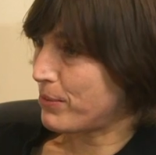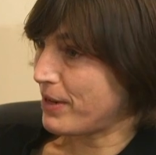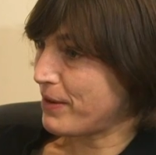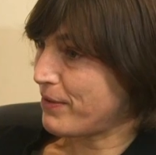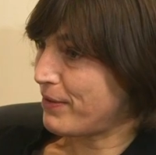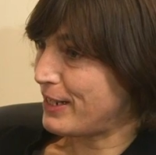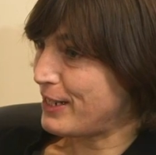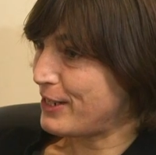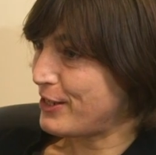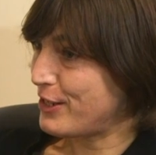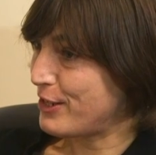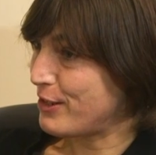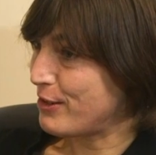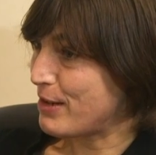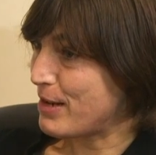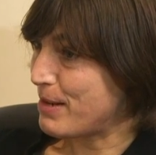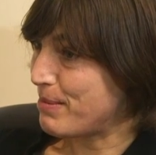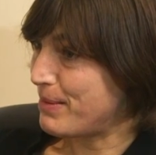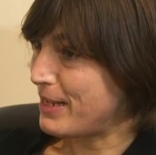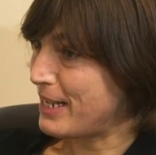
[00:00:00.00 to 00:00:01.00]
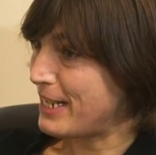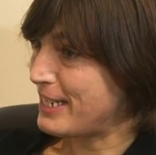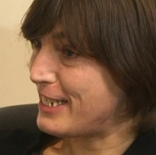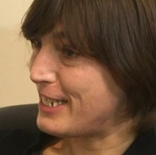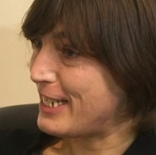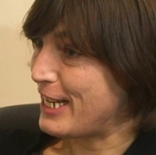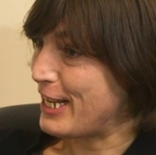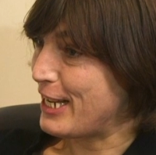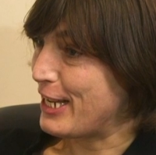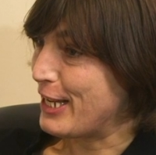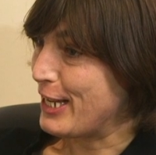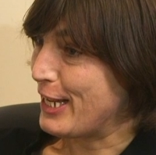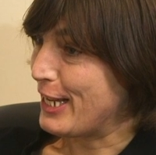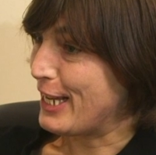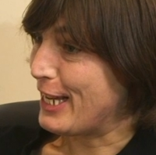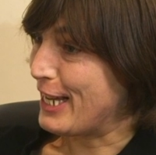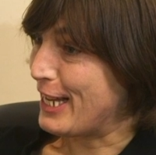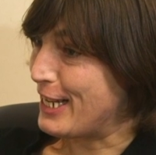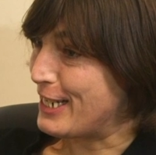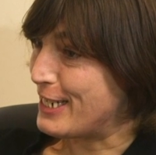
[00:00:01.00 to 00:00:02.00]
briefly to BAT
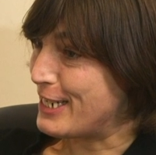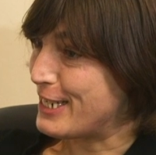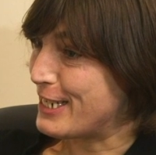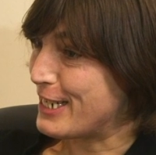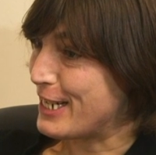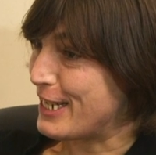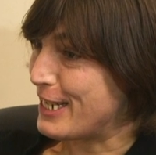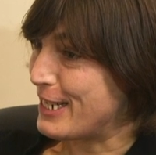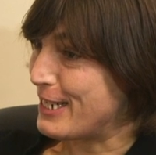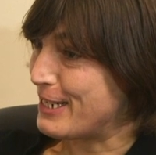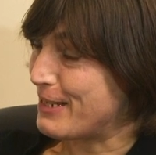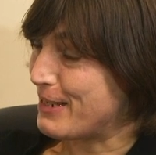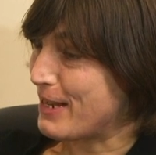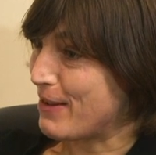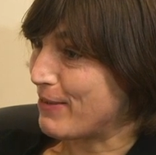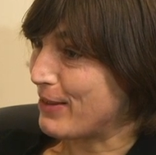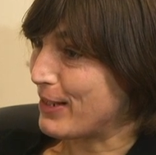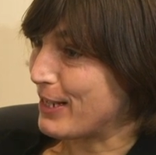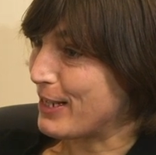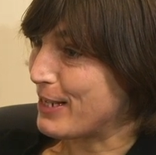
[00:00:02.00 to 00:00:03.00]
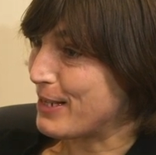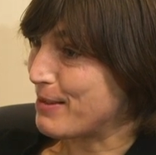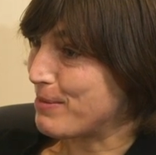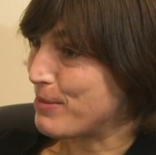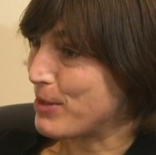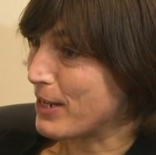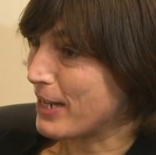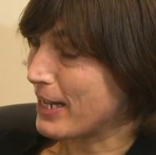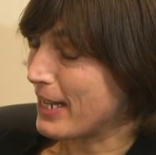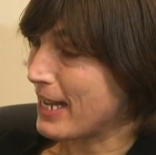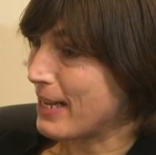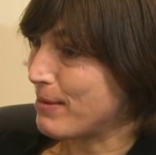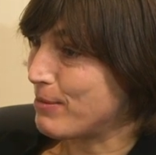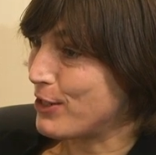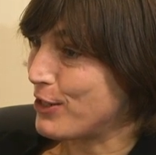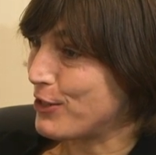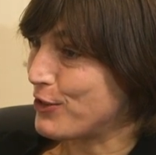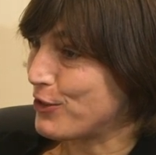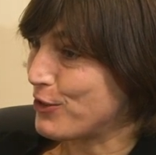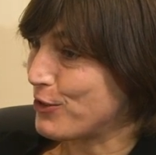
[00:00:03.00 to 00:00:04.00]
and it having a market cap
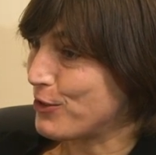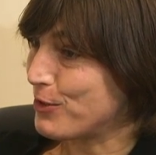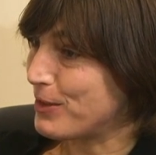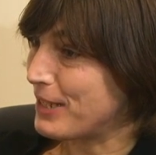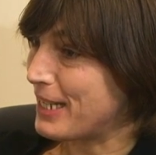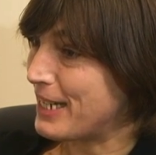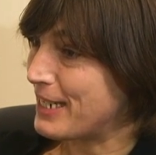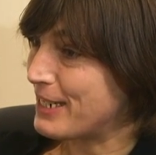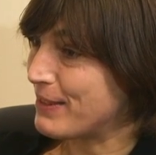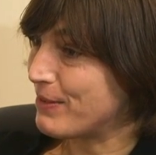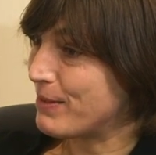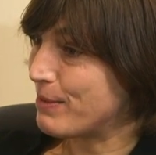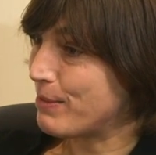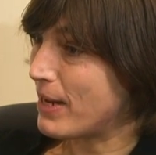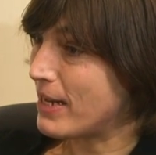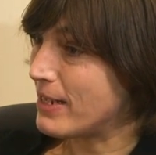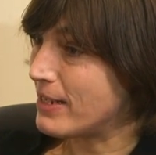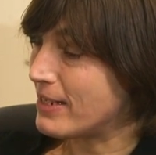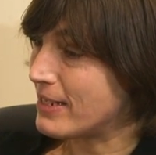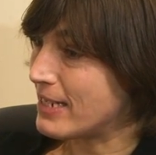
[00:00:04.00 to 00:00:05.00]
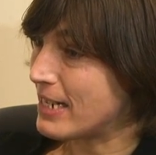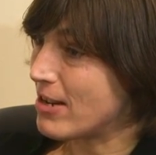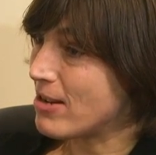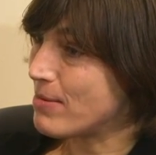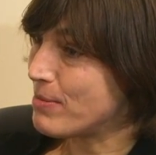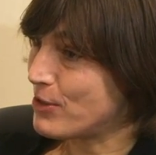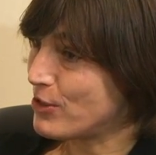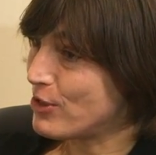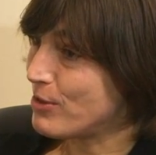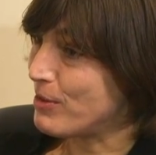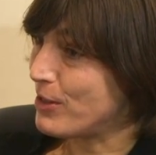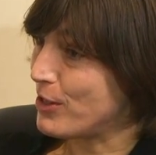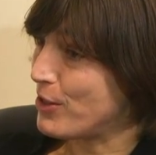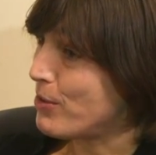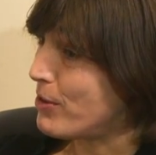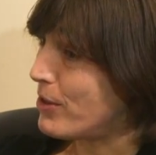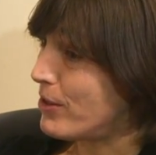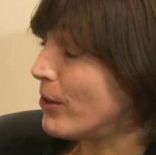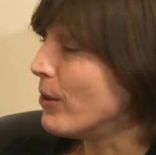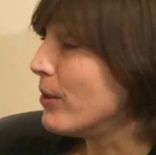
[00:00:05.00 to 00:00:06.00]
larger than all that of the miners. Now, I'm assuming
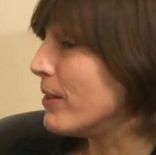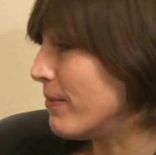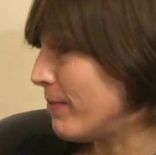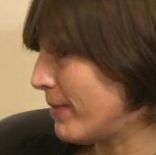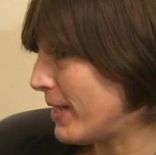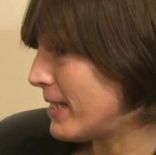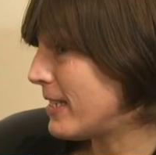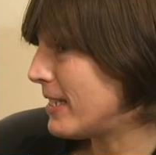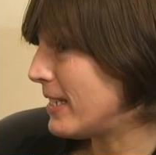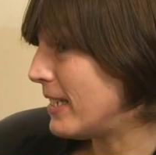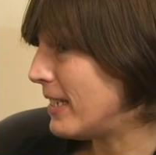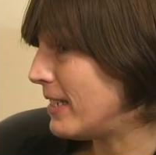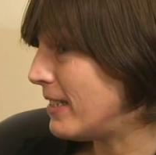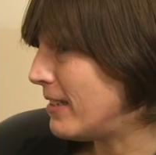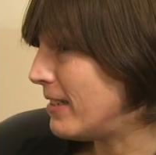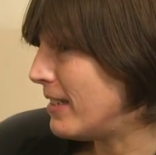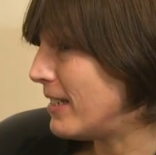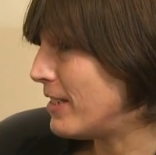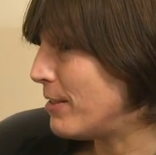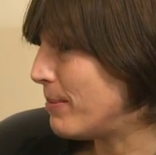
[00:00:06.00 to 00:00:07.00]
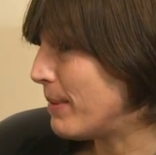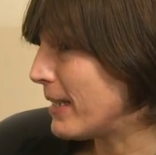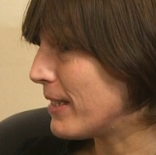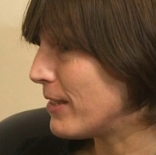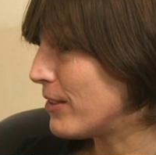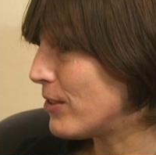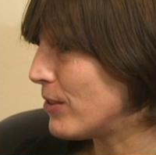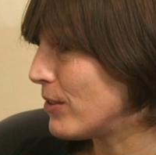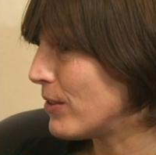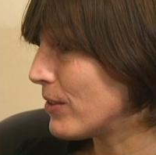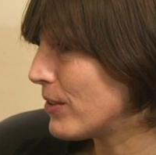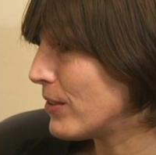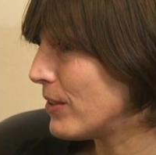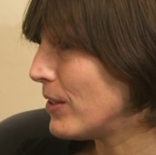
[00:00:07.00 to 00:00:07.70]
you are not invested in tobacco stocks.